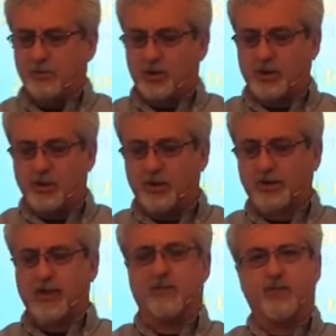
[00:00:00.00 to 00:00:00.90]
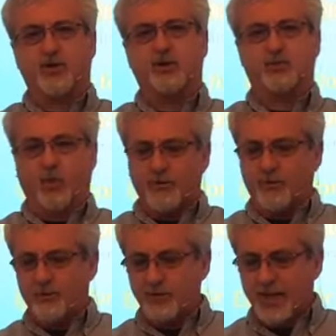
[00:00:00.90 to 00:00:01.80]
we're going to look at verses 1
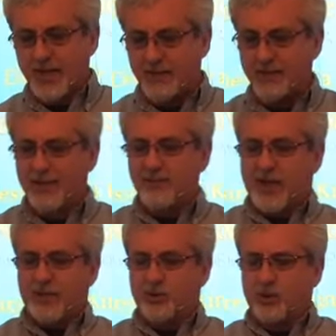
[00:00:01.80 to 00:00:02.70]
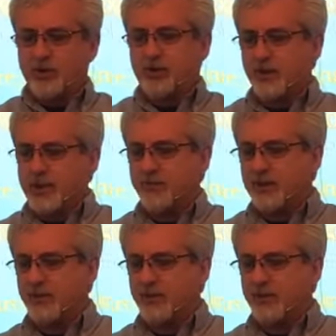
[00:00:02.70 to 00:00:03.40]
through 9, and we're going to see in this